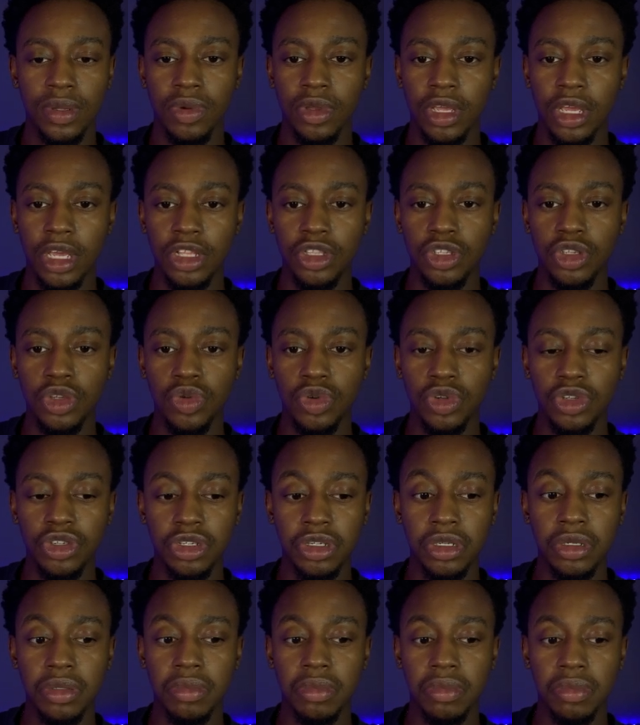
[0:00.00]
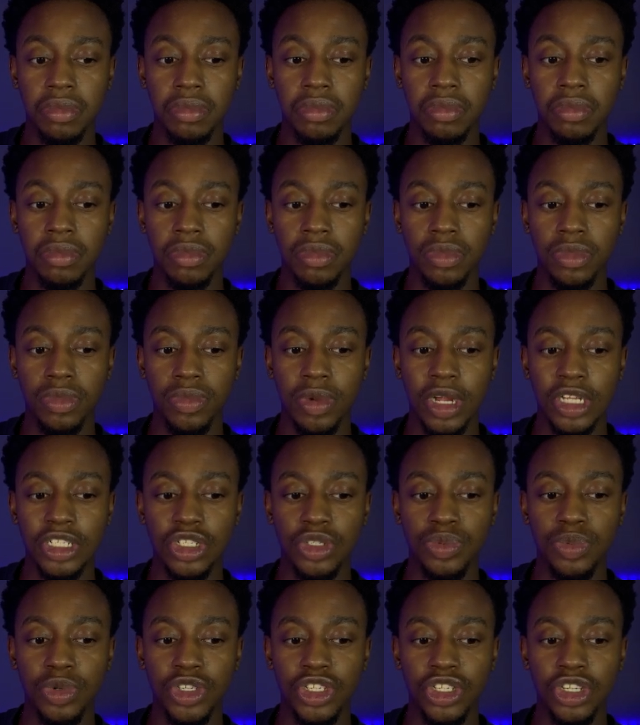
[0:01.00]
Okay, 200. Price
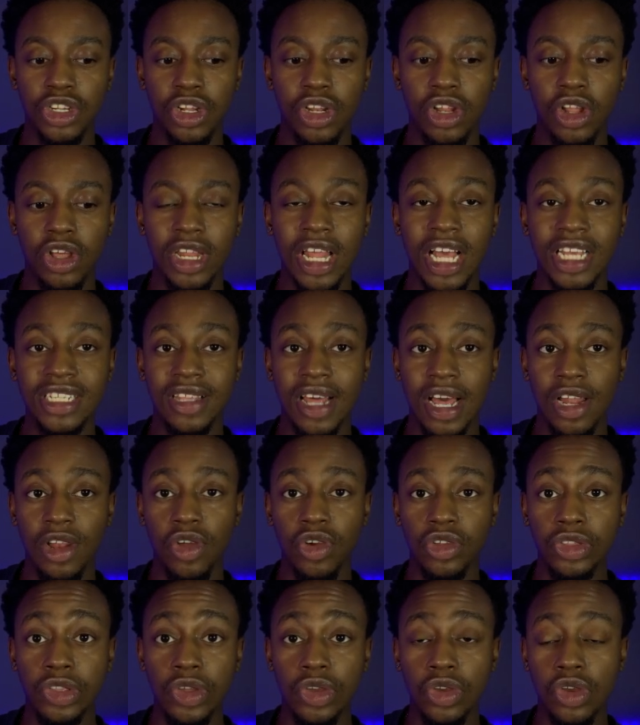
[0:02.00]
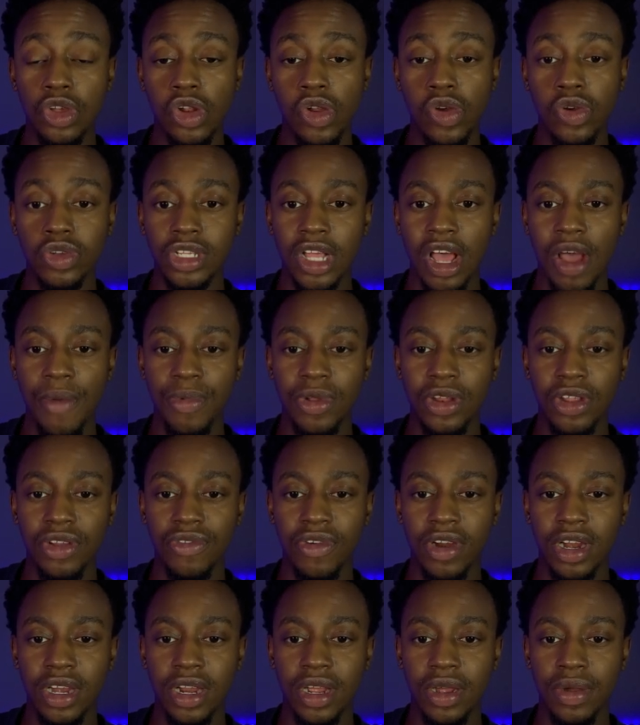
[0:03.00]
is pushing a lot. That's that long-term close happening
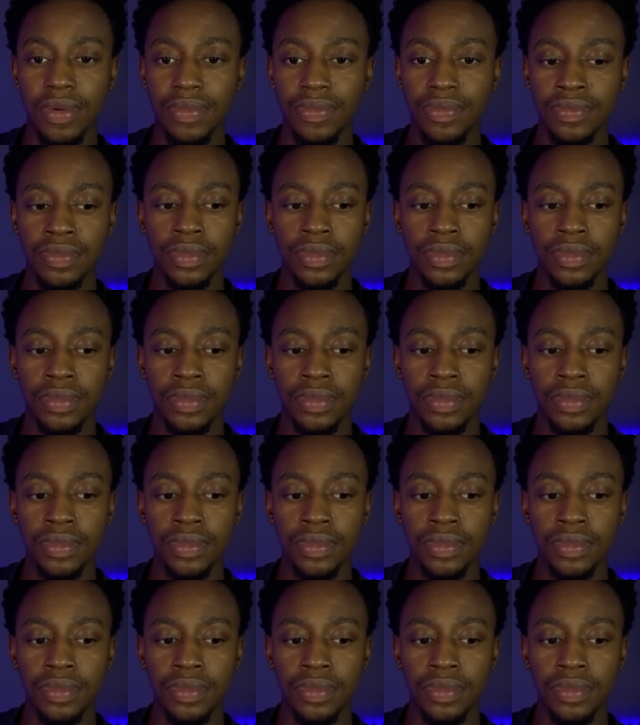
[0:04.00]
right now.